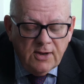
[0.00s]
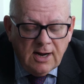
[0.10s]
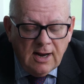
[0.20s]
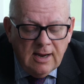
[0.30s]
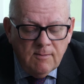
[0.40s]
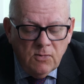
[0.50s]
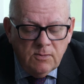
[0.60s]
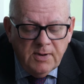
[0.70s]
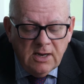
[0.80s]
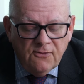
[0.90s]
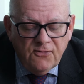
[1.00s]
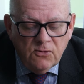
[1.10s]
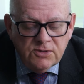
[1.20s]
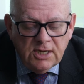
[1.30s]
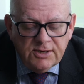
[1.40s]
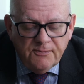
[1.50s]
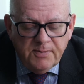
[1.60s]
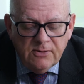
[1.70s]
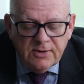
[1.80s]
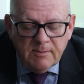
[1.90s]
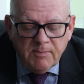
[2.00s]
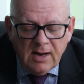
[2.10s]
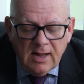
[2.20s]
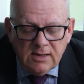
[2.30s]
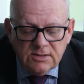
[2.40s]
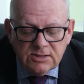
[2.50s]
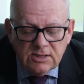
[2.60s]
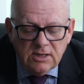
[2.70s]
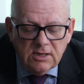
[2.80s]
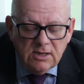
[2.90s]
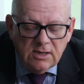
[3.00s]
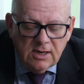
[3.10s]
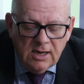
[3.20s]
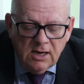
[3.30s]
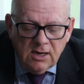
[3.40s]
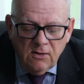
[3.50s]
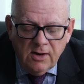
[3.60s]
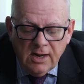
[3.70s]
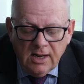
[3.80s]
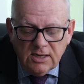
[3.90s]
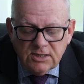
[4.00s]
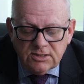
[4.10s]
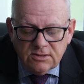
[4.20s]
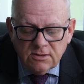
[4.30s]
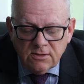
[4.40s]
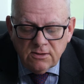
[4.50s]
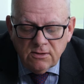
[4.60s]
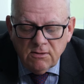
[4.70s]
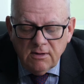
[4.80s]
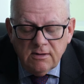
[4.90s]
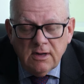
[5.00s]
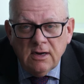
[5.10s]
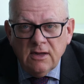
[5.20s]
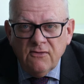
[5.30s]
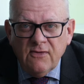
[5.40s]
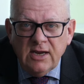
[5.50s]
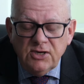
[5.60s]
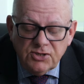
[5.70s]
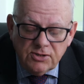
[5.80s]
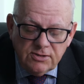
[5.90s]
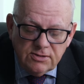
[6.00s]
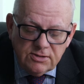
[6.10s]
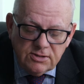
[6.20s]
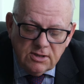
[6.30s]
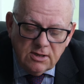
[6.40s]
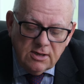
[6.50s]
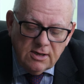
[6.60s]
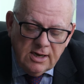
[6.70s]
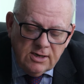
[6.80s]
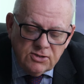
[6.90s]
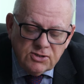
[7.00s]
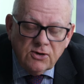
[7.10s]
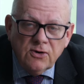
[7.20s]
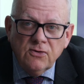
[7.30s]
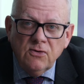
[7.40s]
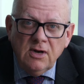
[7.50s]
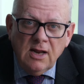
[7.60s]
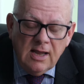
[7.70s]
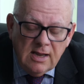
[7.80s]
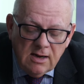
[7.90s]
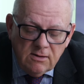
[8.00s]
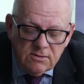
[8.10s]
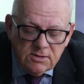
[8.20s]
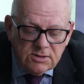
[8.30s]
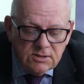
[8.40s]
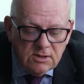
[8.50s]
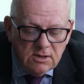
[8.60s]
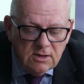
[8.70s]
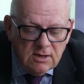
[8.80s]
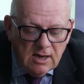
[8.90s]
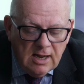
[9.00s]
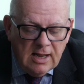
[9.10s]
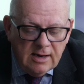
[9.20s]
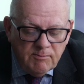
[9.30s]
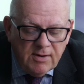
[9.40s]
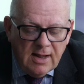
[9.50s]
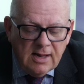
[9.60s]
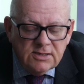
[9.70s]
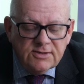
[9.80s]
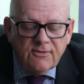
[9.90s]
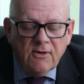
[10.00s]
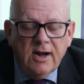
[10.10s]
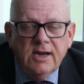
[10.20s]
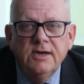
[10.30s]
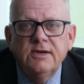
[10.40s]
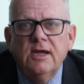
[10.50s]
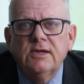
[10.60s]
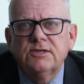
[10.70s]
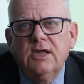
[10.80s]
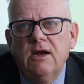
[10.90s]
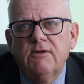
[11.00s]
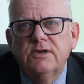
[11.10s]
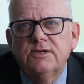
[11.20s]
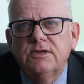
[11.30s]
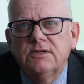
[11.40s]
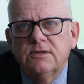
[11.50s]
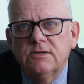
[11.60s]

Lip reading: the claim would be a full set of building plans, including external elevations, internal layouts, and plans for any detached garages.